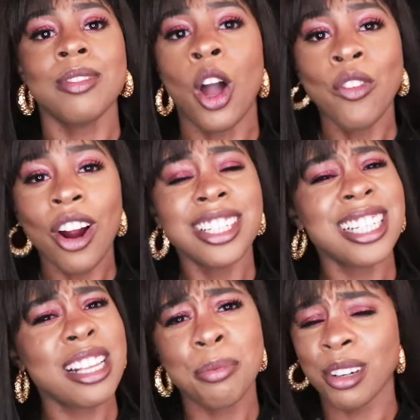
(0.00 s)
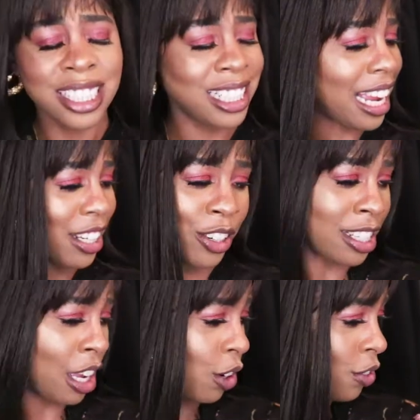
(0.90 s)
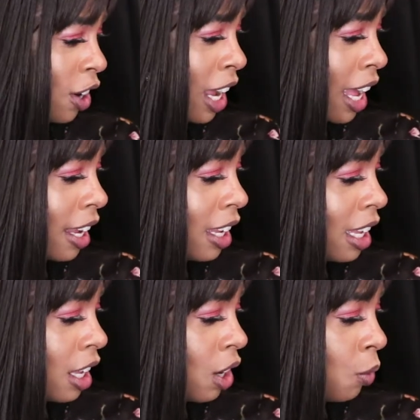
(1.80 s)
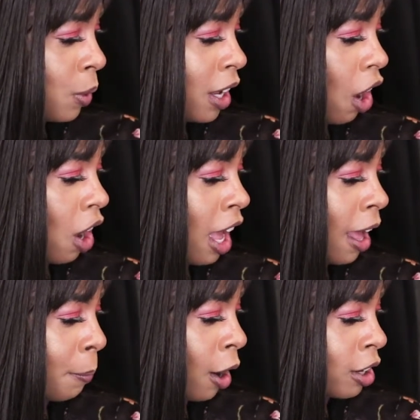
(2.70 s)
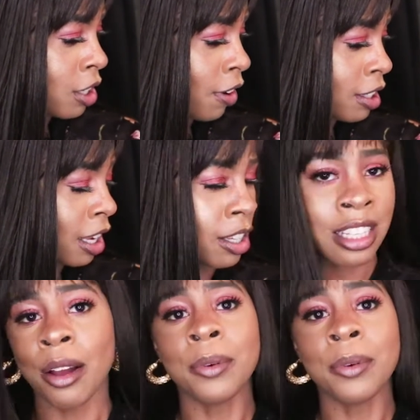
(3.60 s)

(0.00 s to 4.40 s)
overall, just appreciate yourself, okay? We all have parts of ourselves that